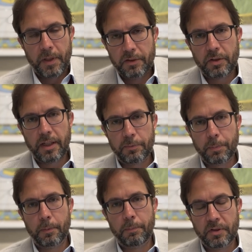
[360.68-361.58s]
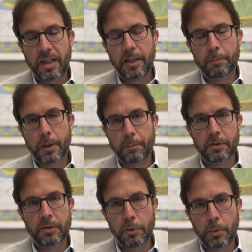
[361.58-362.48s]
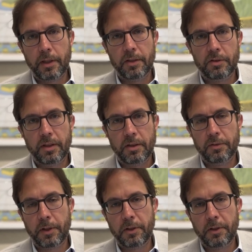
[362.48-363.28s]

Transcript: his stated, pur stated purpose in doing this at this